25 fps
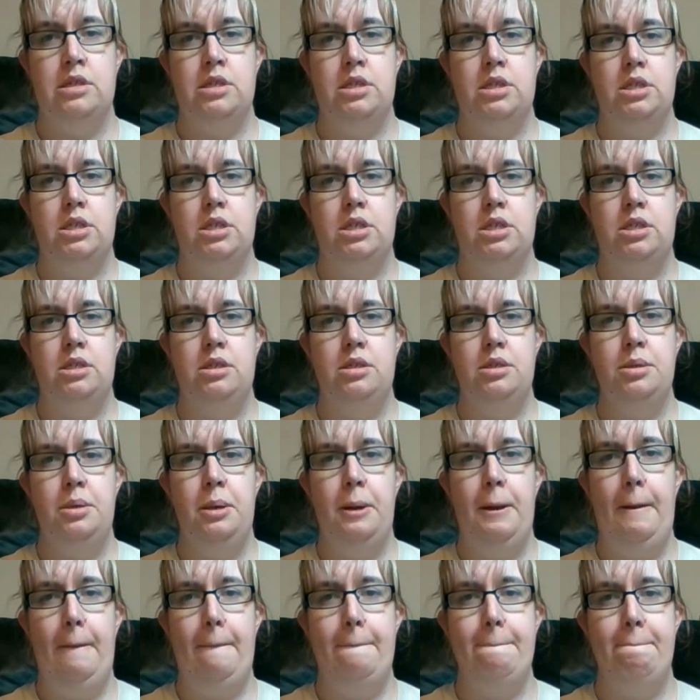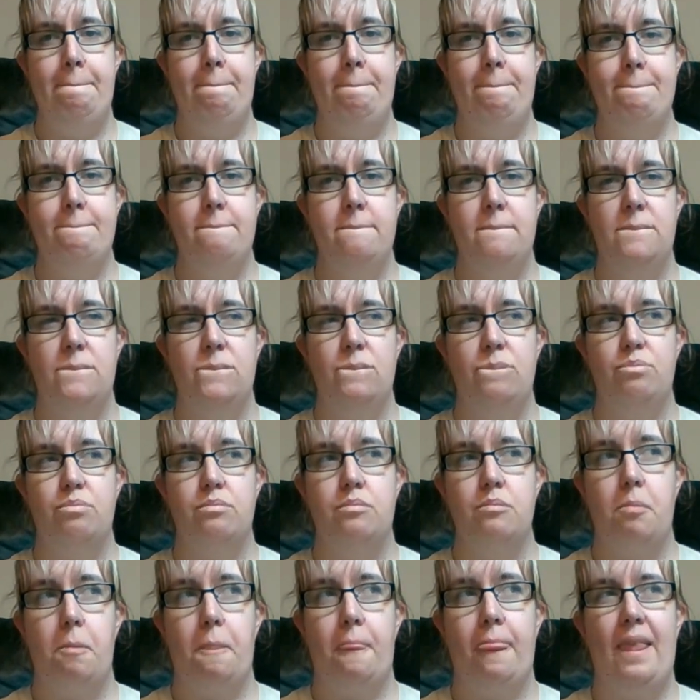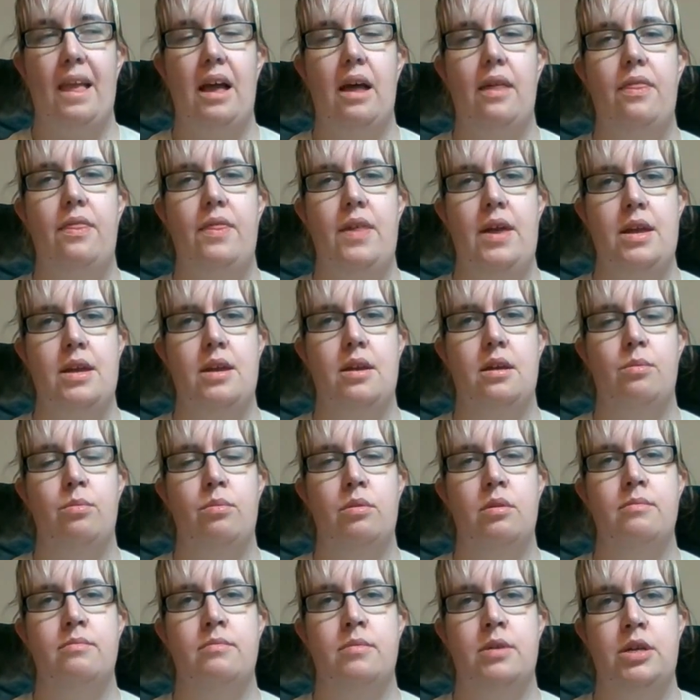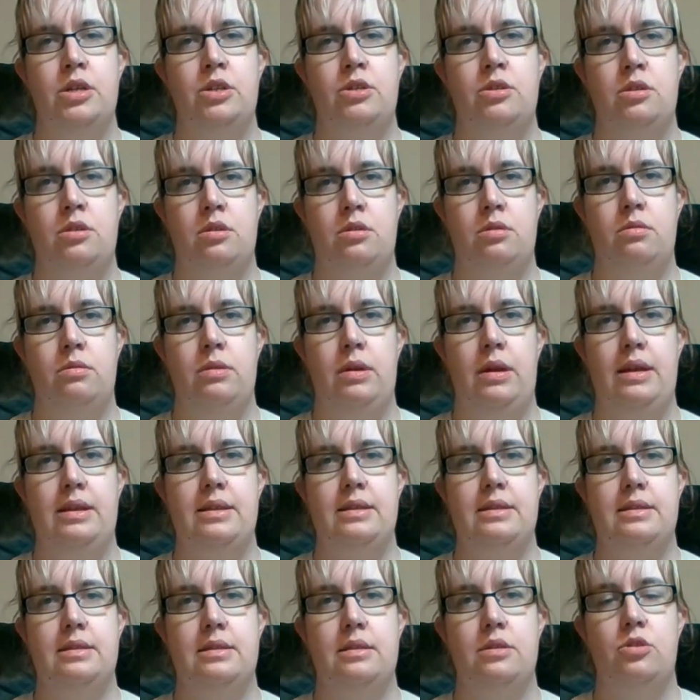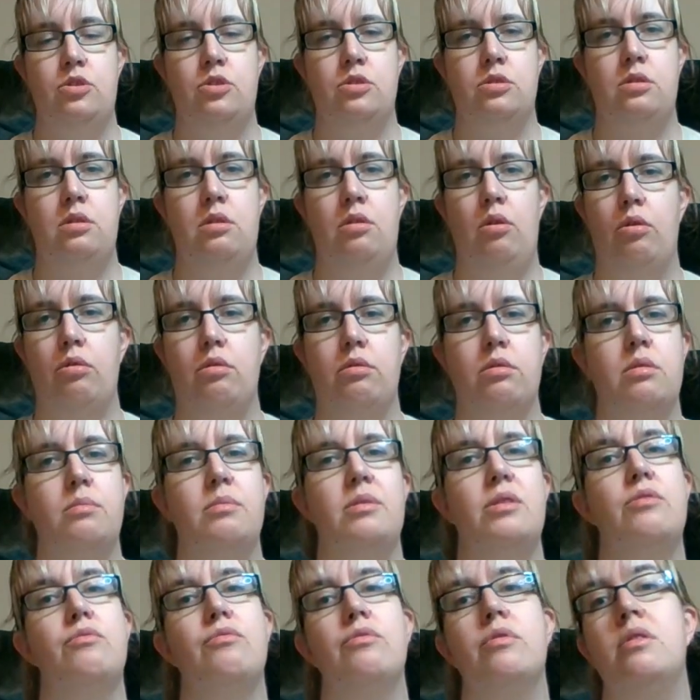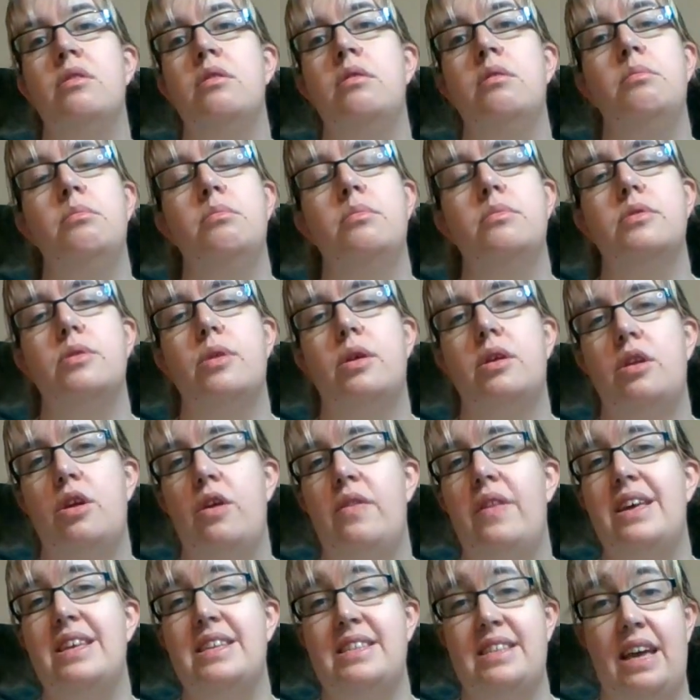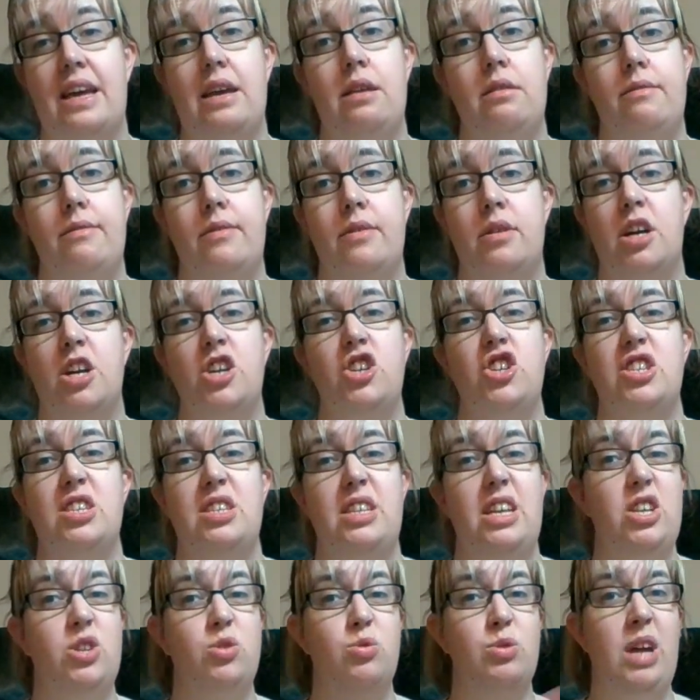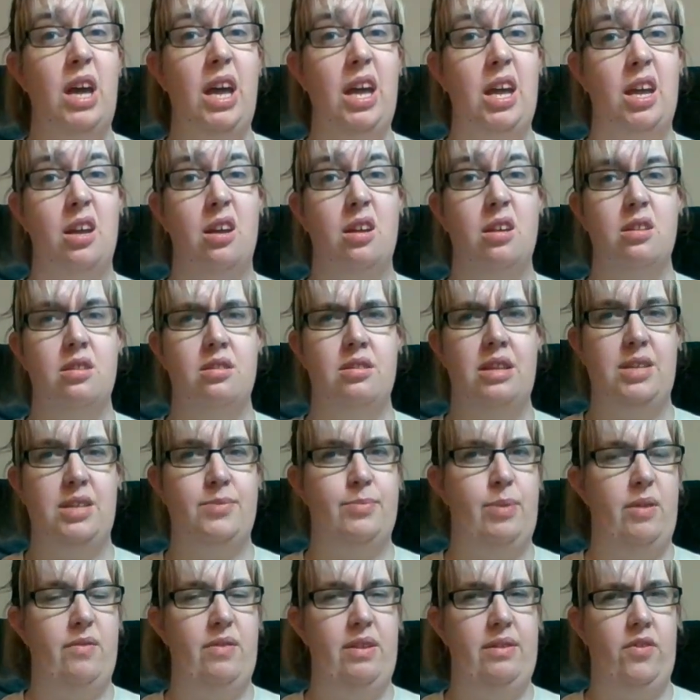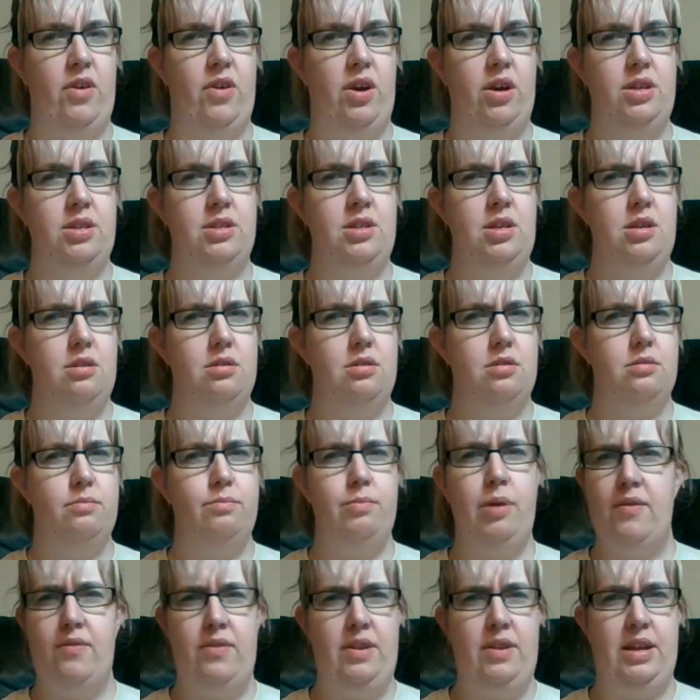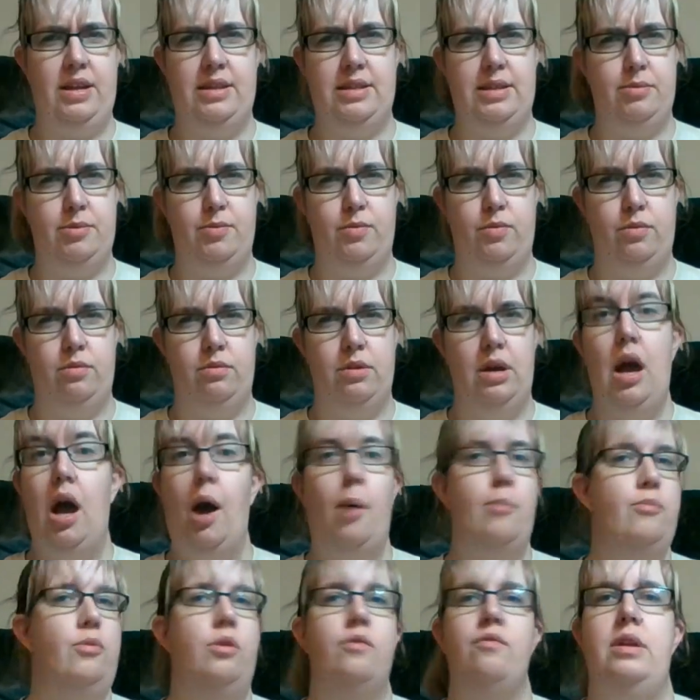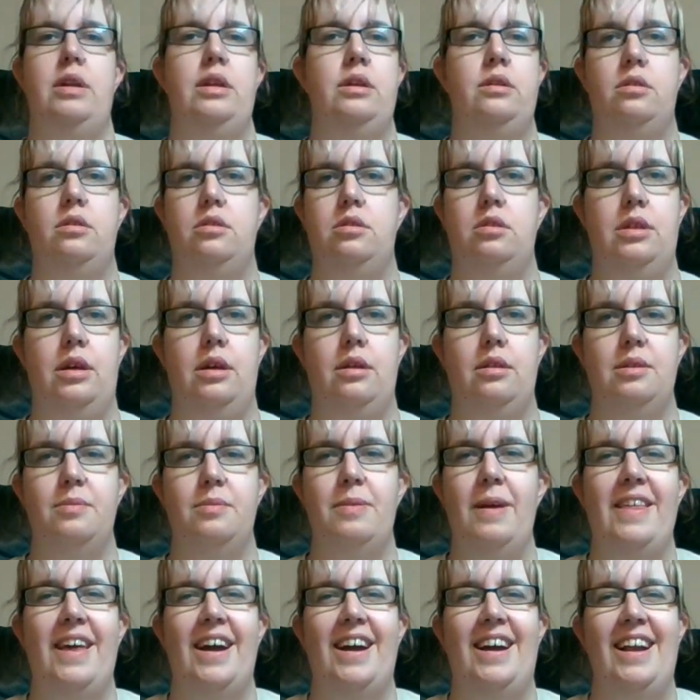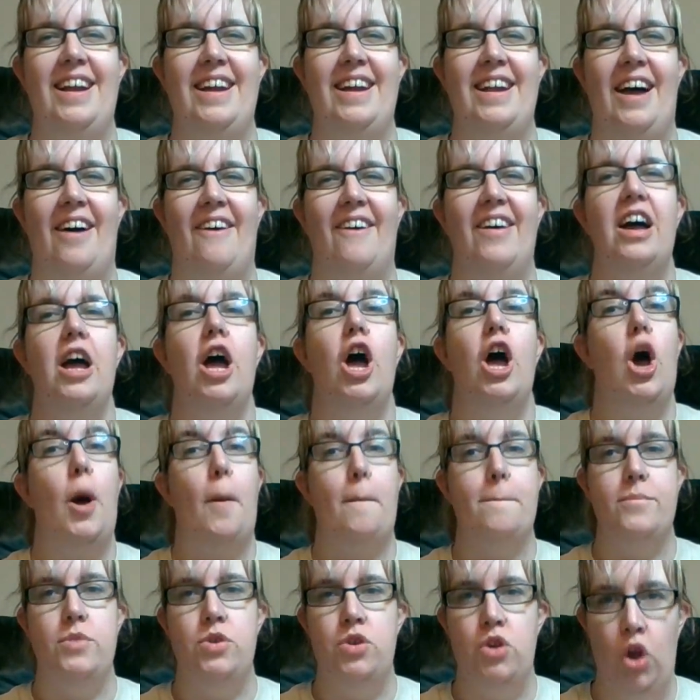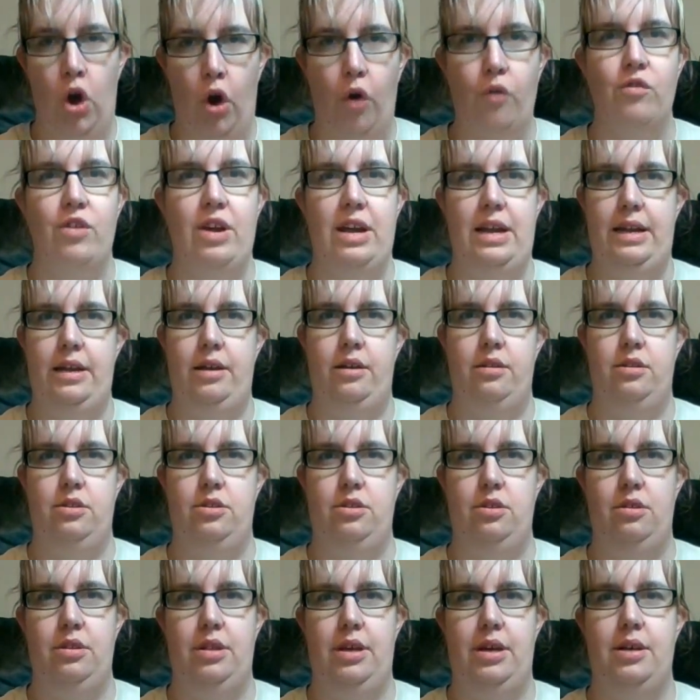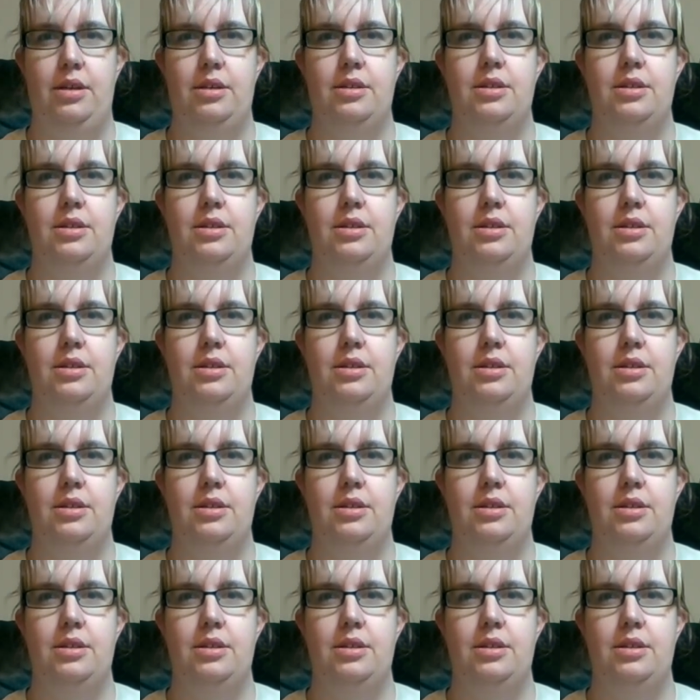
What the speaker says: I think what I might do is just lock them in a room so I know they're safe and I can just stitch all day. That's perfectly fine, isn't it? Perfectly acceptable. I'm not really going to do that. No, I'm not really going to do that.